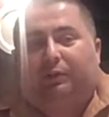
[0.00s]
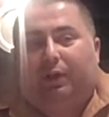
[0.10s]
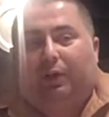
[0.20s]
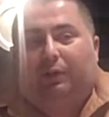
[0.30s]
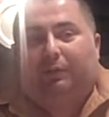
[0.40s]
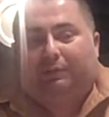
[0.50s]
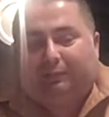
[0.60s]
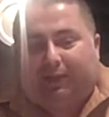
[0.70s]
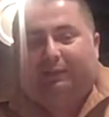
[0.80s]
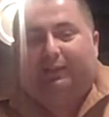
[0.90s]
So
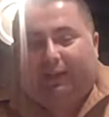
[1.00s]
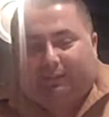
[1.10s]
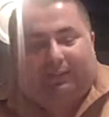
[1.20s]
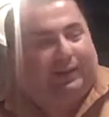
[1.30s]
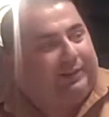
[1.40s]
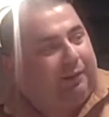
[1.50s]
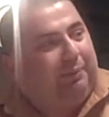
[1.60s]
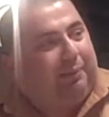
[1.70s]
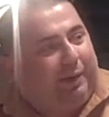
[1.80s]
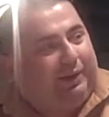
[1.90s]
that's how
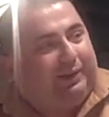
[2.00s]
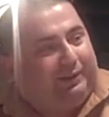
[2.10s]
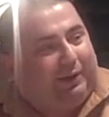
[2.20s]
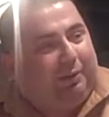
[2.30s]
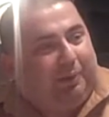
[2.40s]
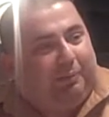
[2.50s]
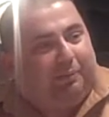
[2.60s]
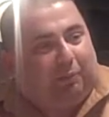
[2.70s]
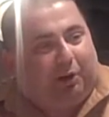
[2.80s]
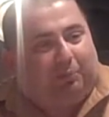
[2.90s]
I met
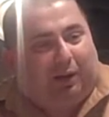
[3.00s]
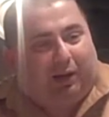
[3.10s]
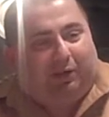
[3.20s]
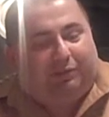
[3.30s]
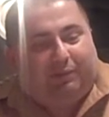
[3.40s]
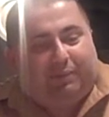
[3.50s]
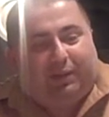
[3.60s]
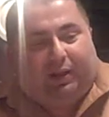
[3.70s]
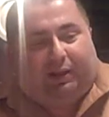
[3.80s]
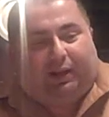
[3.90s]
Mark Myers.
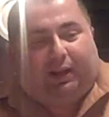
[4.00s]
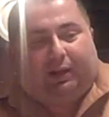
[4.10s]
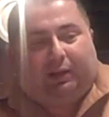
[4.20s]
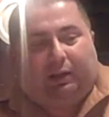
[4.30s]
And then